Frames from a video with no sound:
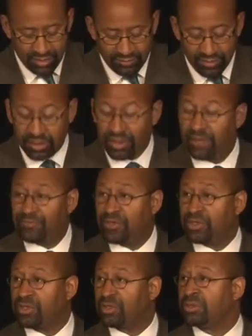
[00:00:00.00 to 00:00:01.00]
Philadelphia
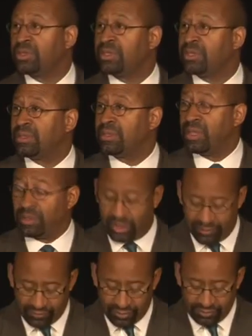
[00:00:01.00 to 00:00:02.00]
is certainly no
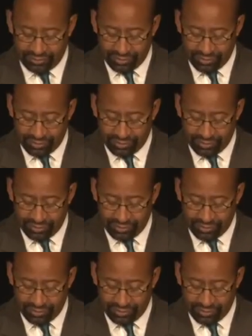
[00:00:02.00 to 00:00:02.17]
different.